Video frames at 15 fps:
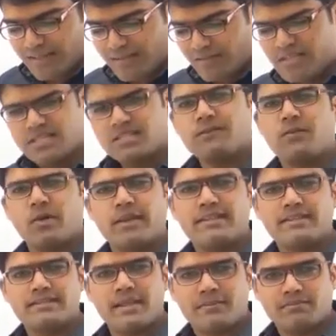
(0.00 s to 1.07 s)
which is the
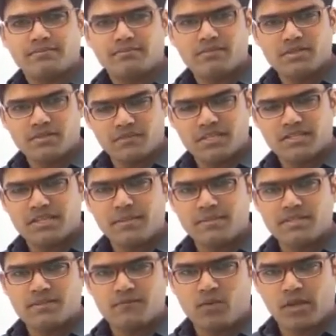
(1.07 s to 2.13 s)
following step? Which which step
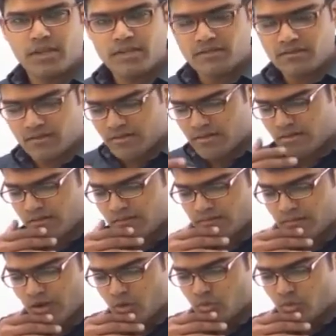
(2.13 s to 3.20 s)
is the following
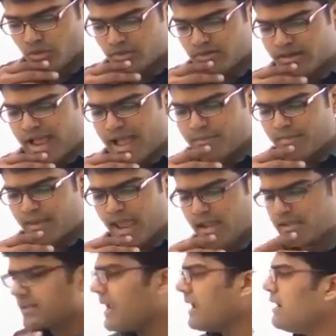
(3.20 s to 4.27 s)
uh, output? Rap,
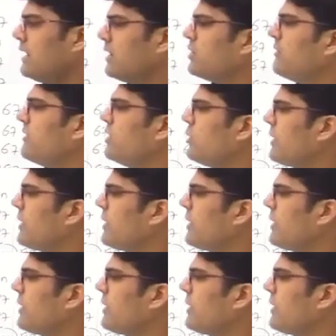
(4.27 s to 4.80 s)
can, plan. Now when you